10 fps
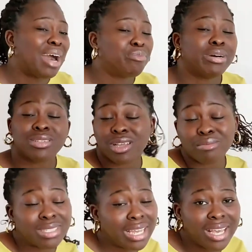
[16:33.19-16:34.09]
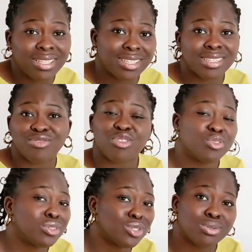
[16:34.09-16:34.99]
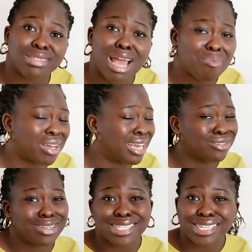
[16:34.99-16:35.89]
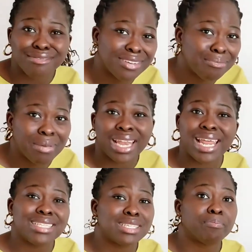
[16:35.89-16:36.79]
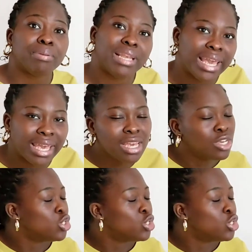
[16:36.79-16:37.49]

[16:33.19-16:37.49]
But some days it refuses to nap and I just leave him, I let him play.